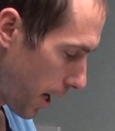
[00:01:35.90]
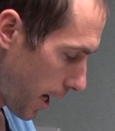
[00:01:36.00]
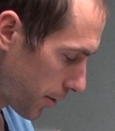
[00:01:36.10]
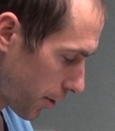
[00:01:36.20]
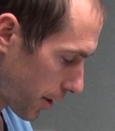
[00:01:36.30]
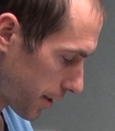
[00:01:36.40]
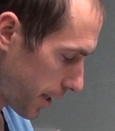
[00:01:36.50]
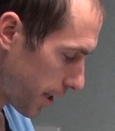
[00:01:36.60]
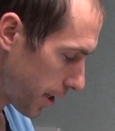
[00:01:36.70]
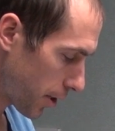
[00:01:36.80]
As you can
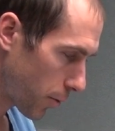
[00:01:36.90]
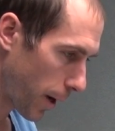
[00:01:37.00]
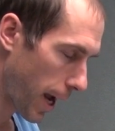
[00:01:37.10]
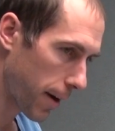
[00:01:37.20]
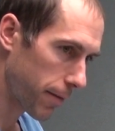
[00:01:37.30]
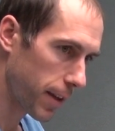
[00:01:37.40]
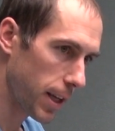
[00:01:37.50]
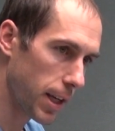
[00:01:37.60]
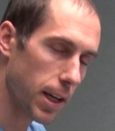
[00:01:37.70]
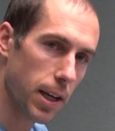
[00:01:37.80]
see here, we have
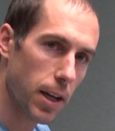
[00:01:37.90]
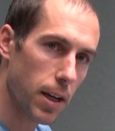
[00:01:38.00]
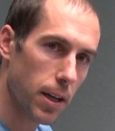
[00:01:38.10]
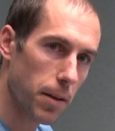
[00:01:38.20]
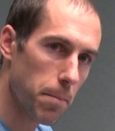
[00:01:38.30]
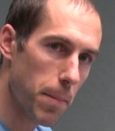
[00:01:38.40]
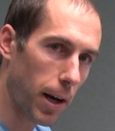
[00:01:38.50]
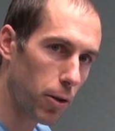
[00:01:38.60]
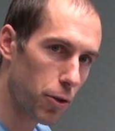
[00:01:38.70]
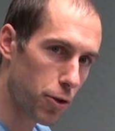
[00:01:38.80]
the
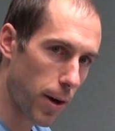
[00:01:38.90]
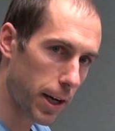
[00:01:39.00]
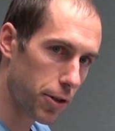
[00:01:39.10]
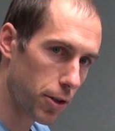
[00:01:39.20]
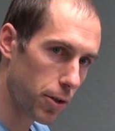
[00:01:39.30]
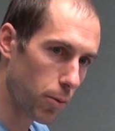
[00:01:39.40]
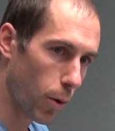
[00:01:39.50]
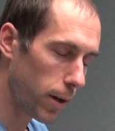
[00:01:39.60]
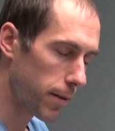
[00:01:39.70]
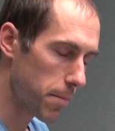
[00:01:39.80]
medical director,
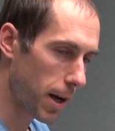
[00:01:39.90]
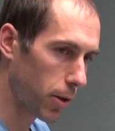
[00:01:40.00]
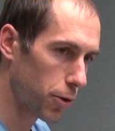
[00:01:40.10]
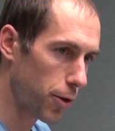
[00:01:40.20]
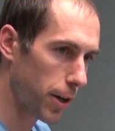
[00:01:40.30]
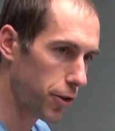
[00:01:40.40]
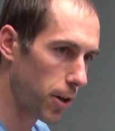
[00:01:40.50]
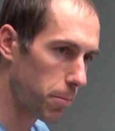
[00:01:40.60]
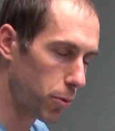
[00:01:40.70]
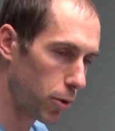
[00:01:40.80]
one of the medical director
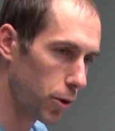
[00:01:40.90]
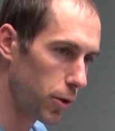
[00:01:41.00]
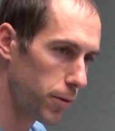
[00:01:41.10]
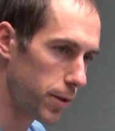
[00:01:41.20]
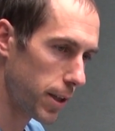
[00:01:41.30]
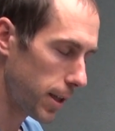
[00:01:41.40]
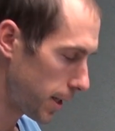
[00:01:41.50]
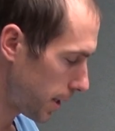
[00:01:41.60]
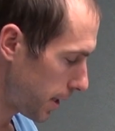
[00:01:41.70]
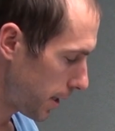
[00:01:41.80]
approved
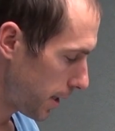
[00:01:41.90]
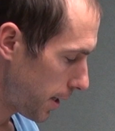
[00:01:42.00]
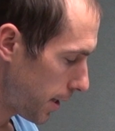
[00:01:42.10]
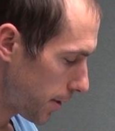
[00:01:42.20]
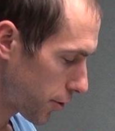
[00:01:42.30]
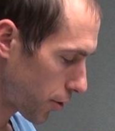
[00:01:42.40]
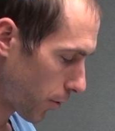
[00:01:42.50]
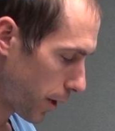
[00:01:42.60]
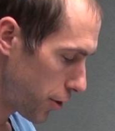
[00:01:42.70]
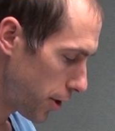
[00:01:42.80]

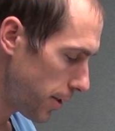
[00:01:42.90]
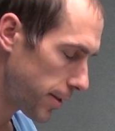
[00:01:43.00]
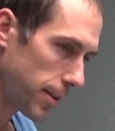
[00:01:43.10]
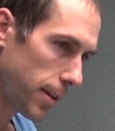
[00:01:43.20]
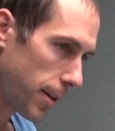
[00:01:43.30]
syringes.